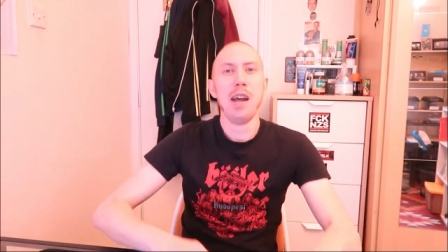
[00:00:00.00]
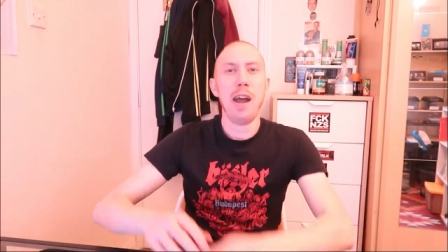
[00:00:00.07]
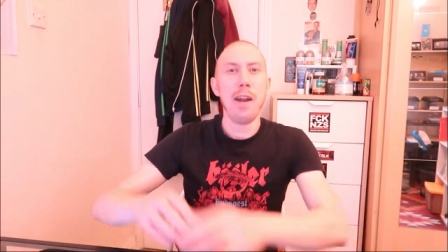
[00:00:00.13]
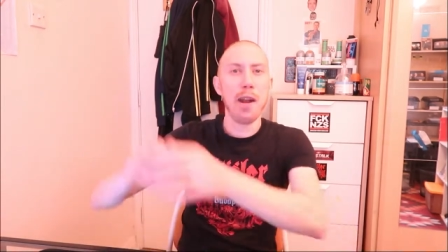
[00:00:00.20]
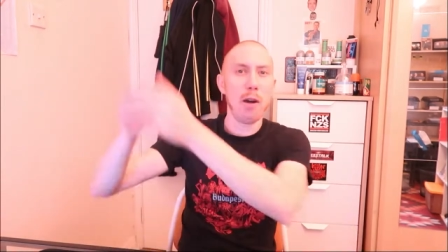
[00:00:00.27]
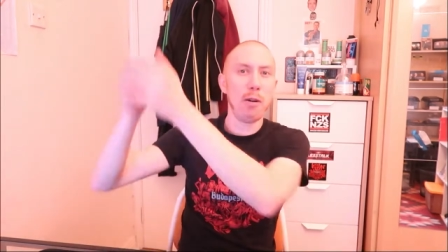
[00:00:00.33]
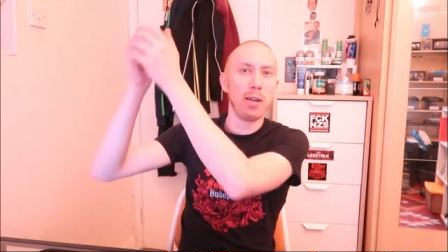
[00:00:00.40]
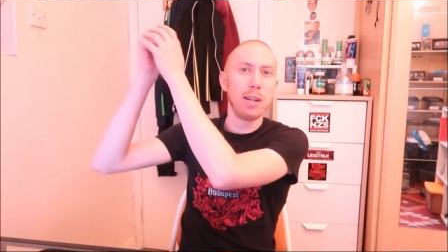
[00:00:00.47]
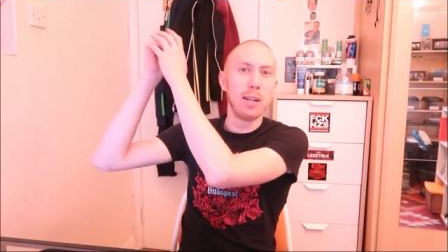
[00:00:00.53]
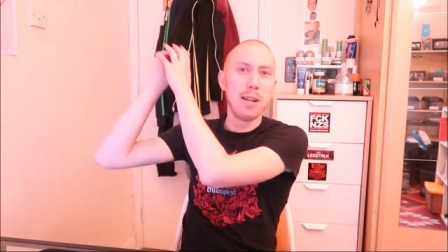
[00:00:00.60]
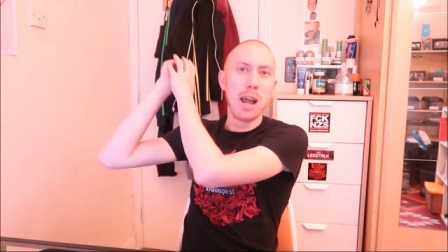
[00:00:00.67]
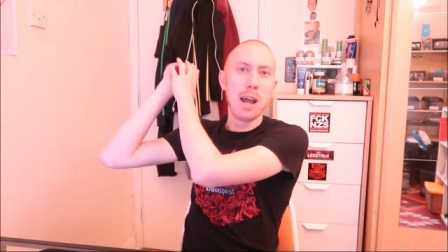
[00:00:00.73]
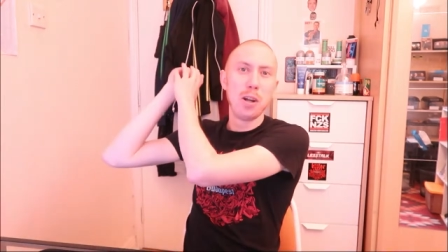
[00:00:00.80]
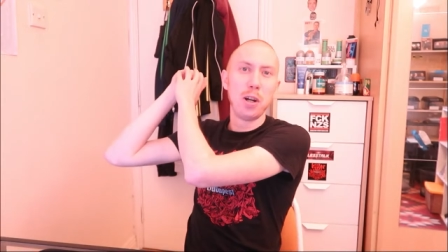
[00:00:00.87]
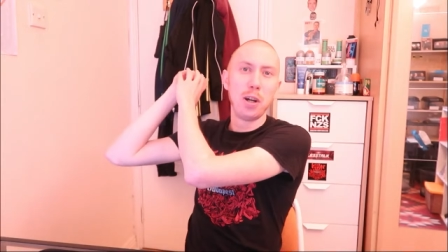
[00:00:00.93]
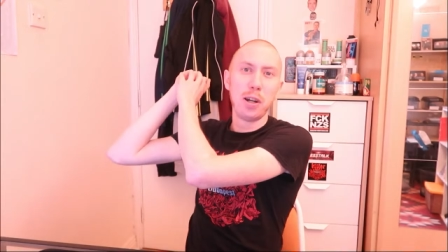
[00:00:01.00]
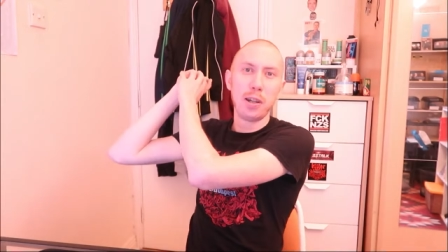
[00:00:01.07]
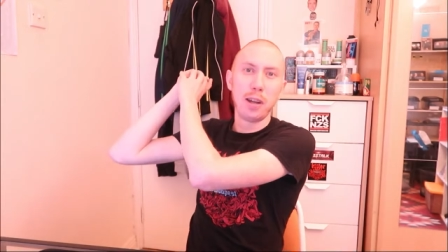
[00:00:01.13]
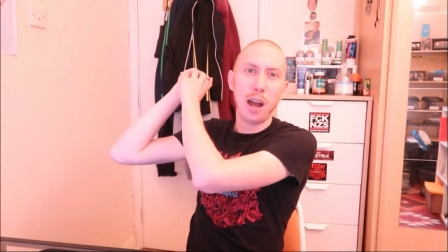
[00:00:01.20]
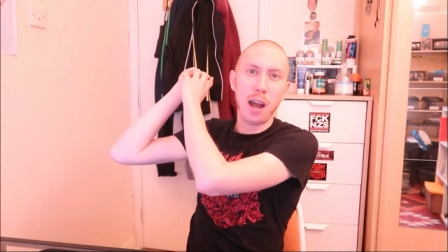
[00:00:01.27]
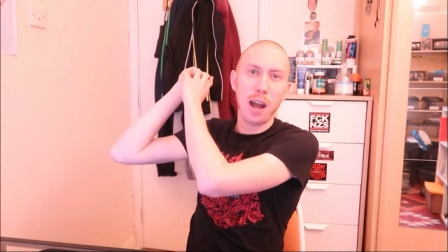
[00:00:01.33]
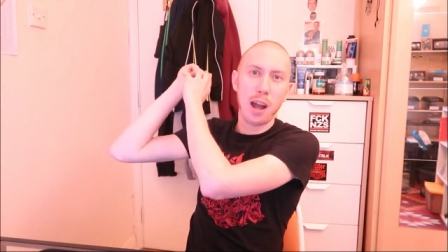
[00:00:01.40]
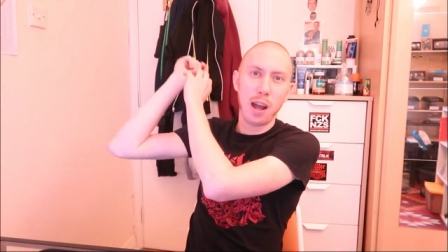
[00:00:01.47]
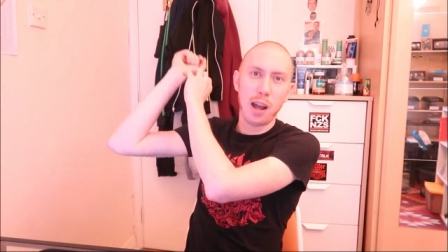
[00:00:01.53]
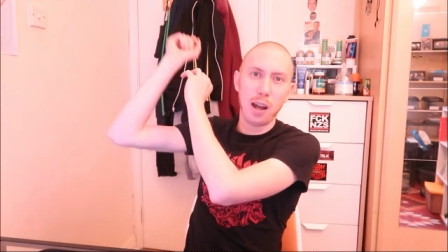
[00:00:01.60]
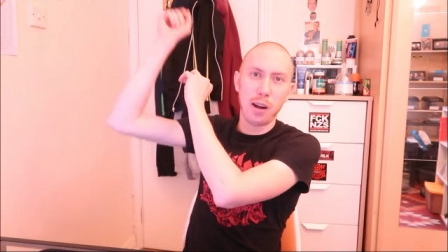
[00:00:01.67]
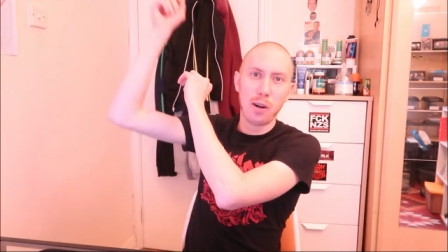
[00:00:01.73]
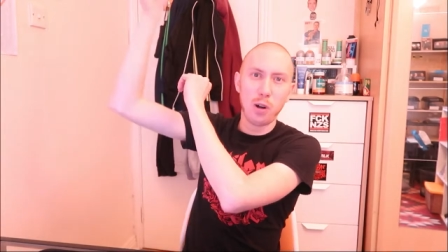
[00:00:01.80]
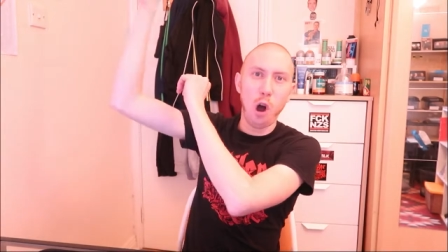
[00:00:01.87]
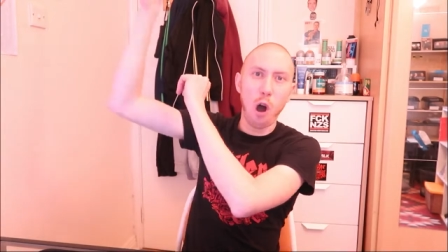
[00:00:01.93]
and there was this little
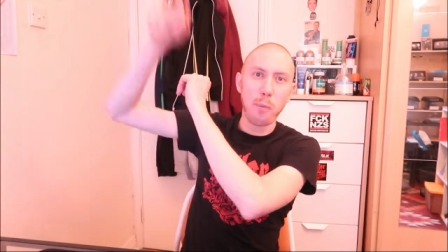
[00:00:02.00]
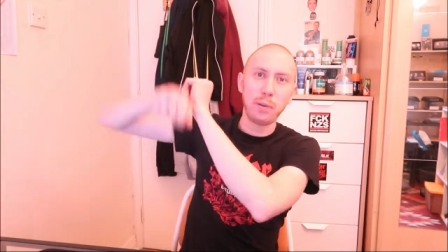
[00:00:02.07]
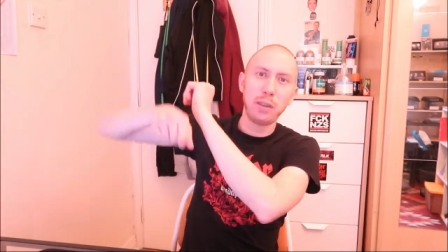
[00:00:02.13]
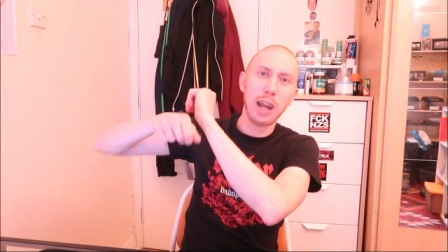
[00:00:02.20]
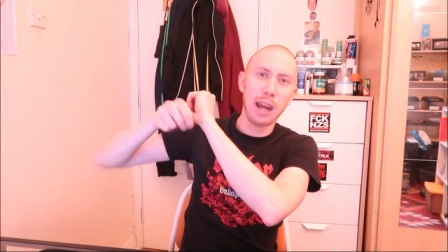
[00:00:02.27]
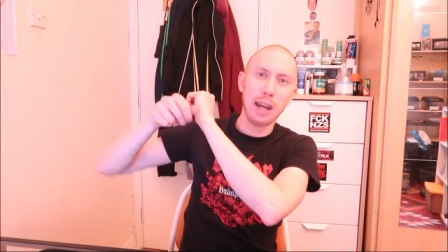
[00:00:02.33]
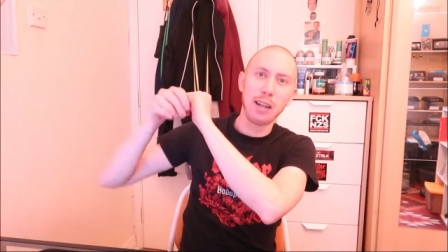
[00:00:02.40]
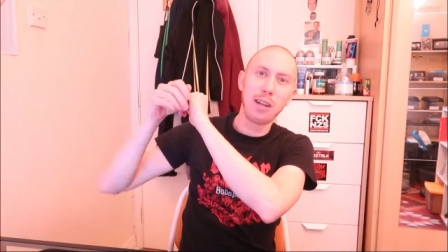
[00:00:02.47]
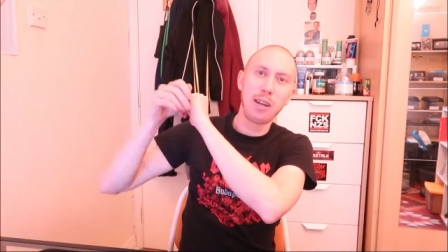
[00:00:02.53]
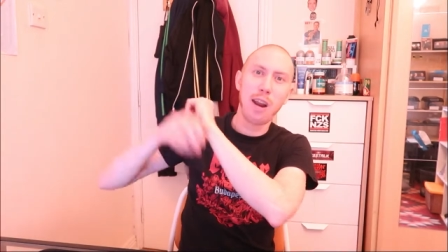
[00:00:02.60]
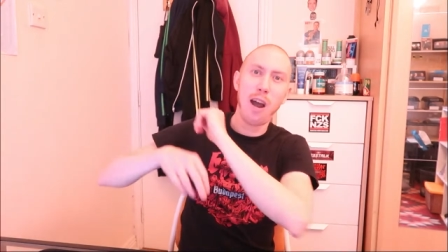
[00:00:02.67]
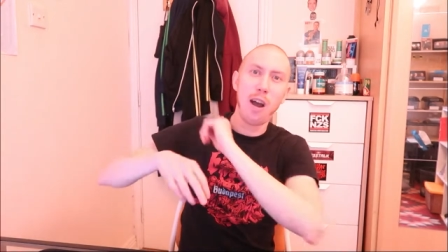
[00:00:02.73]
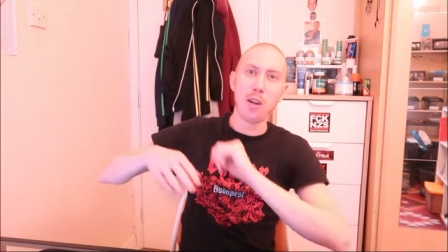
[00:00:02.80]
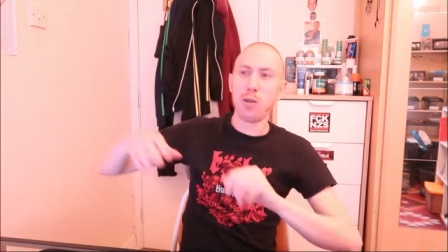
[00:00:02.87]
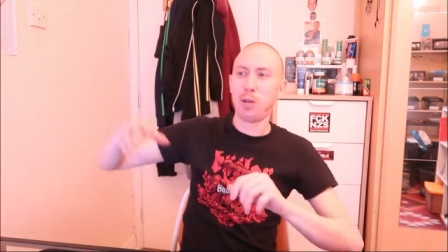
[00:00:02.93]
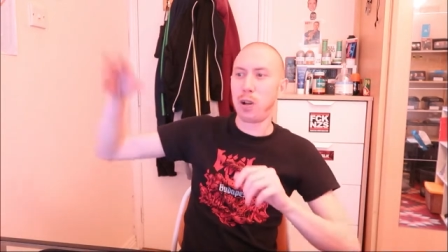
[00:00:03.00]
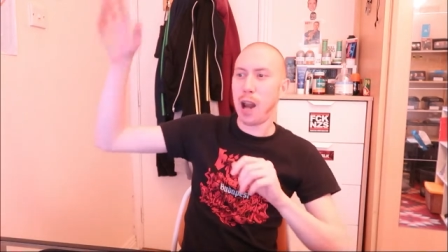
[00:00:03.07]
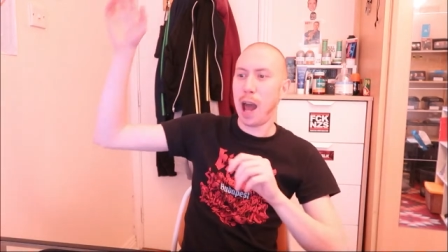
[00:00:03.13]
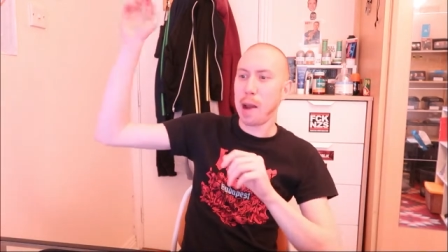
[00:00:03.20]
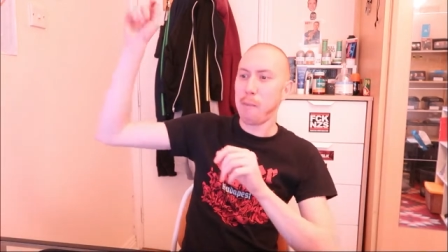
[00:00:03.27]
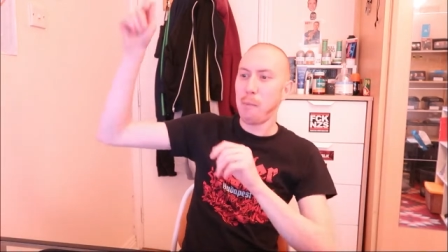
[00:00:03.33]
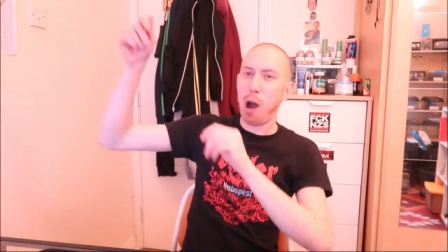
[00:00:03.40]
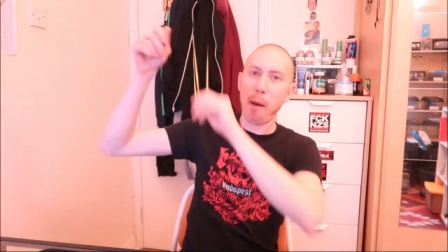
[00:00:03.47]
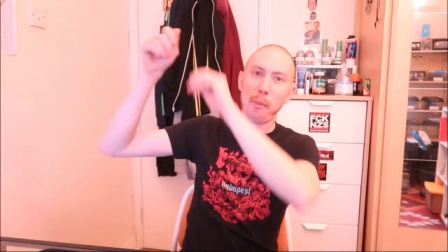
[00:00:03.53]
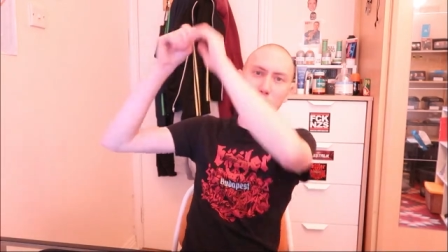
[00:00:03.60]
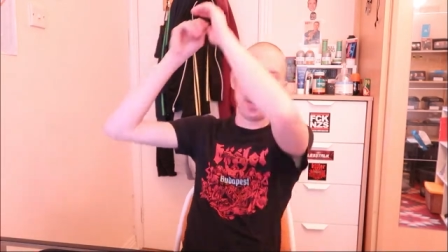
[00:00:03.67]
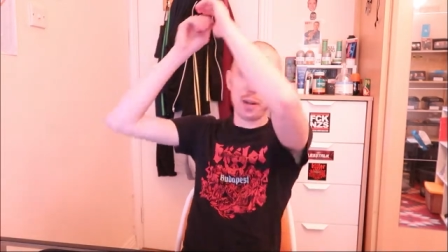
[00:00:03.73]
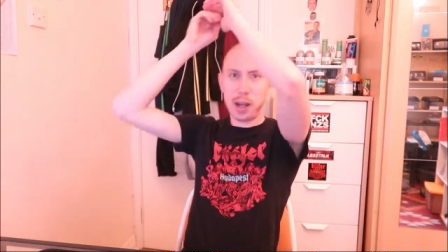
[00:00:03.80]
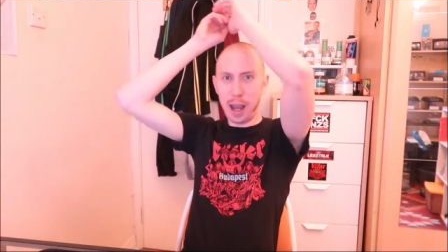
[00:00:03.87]
rope thing, you know, you climb up